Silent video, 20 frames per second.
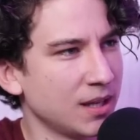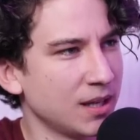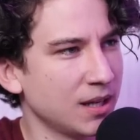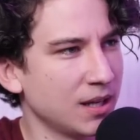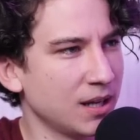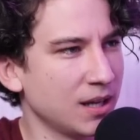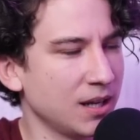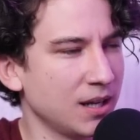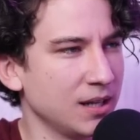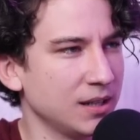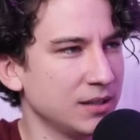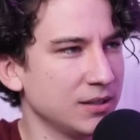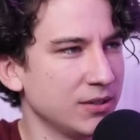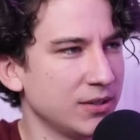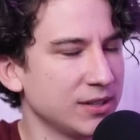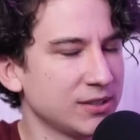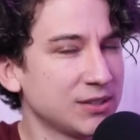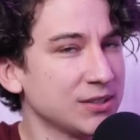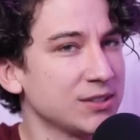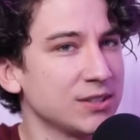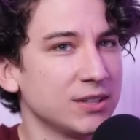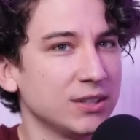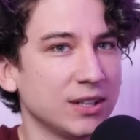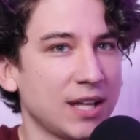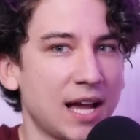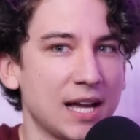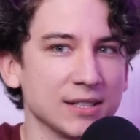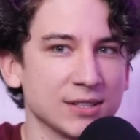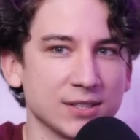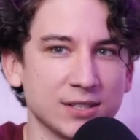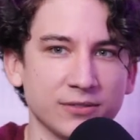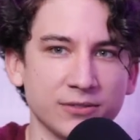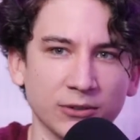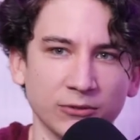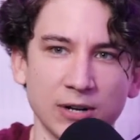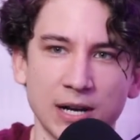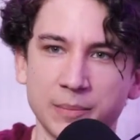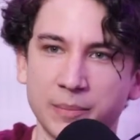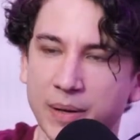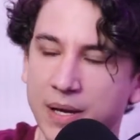This is the last of the
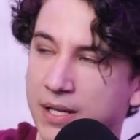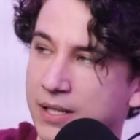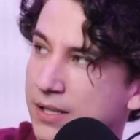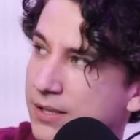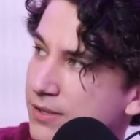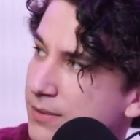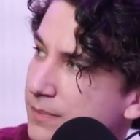red pandas.